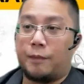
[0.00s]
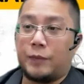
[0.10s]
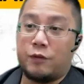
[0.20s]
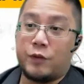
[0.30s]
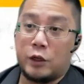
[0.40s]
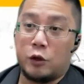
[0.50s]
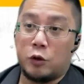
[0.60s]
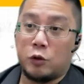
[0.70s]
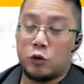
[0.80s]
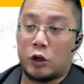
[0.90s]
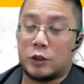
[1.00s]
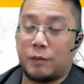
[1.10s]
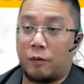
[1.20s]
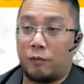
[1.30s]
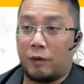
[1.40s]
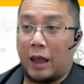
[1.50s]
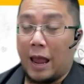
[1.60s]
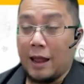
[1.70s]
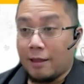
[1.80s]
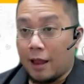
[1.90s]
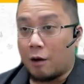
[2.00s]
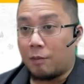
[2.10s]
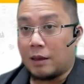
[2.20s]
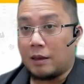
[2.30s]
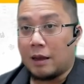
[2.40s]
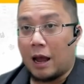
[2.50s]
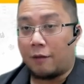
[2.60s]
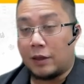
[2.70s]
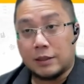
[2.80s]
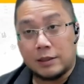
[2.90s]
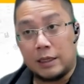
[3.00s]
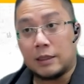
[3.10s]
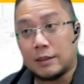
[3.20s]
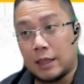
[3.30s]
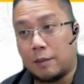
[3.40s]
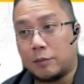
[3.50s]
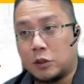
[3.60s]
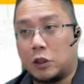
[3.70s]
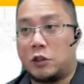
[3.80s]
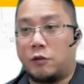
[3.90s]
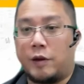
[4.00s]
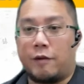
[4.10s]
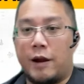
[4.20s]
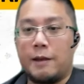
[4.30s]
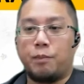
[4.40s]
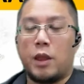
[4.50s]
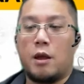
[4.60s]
This video talks about hand therapy after skier's thumb surgery, right?